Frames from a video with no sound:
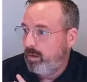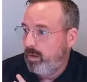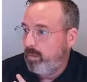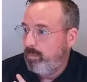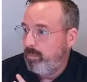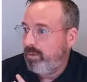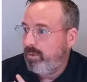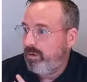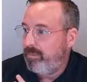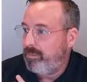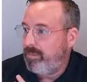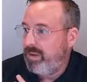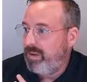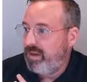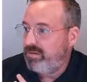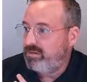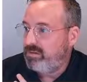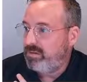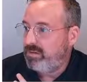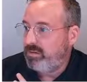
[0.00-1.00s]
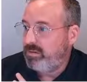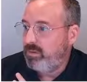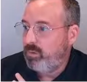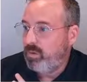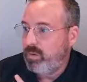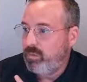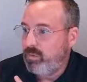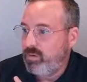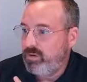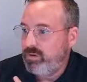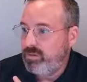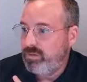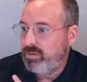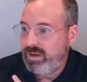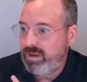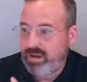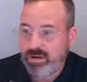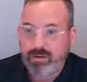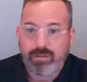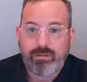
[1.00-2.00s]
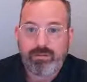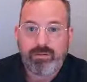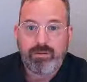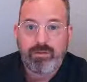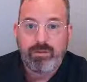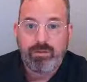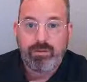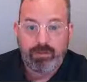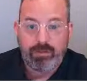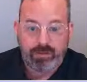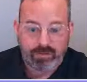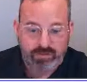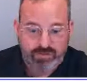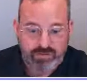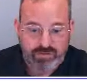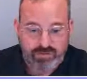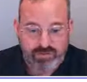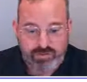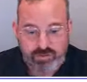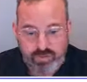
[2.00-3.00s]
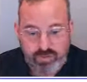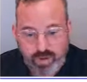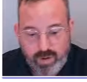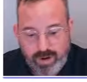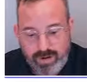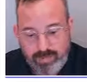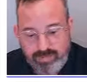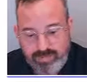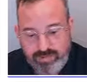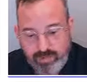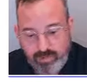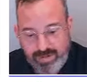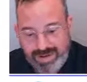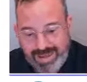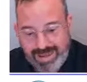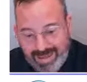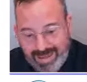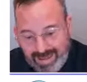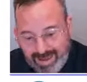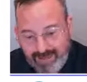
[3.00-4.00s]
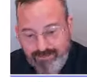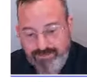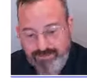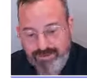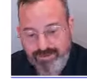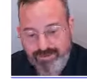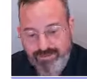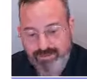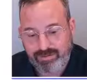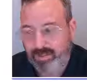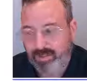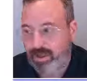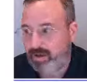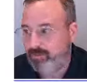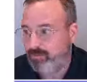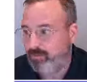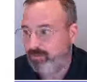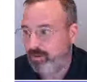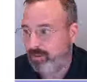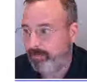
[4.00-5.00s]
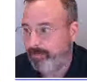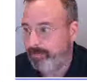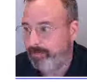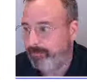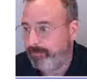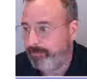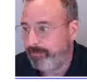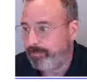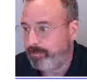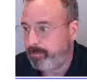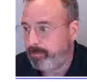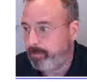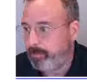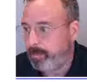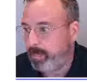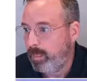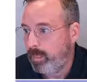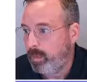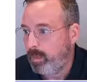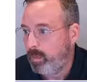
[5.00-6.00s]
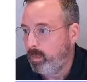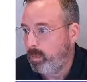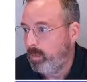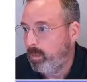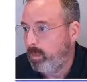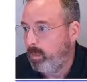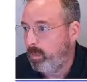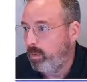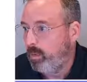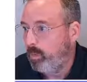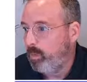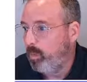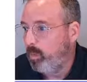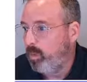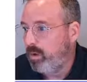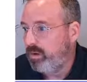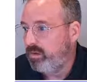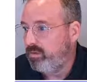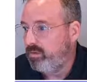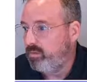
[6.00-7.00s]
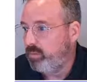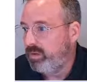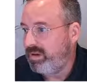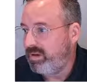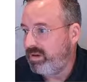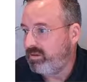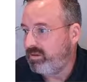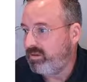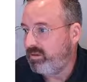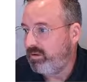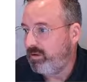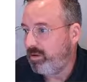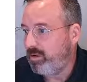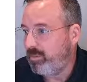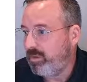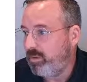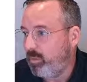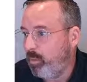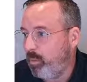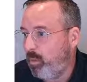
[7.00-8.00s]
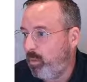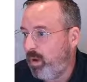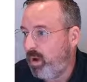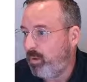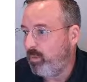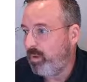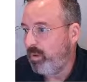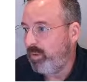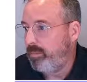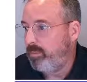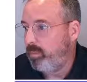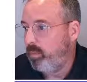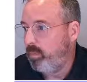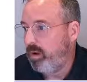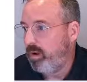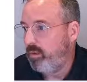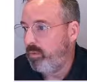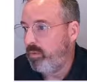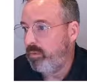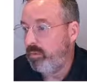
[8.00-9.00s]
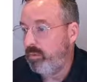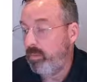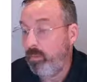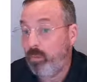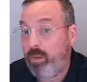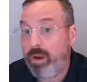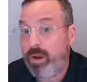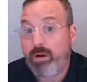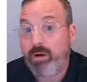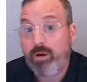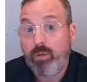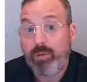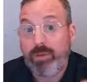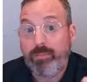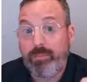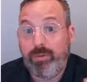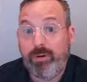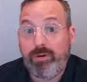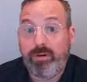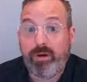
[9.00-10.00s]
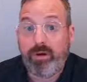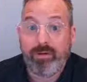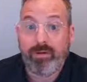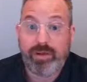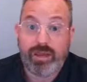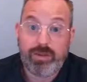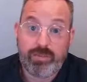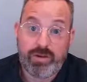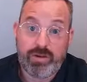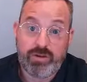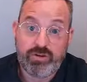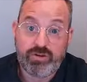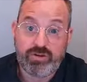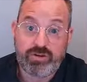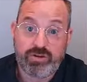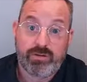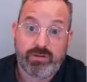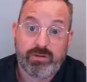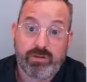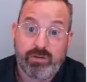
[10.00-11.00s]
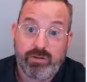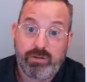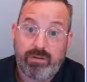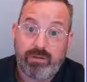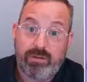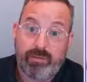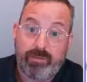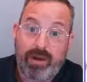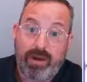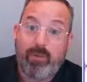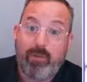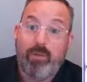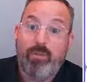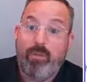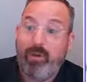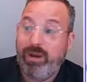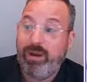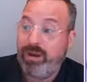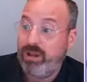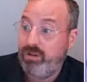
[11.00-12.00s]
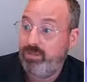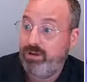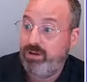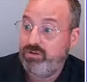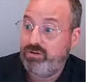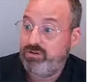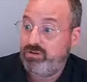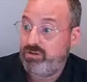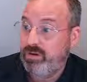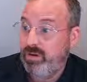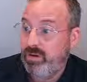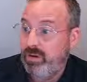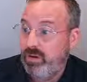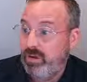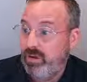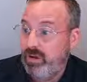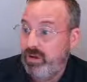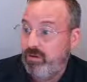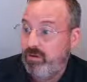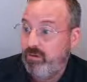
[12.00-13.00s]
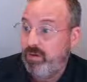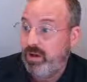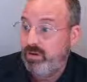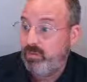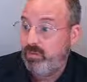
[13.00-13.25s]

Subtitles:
But basically what we're doing here, there's 2 items that we have to select from. One is we need to determine where are we putting our image the PowerPoint image, right?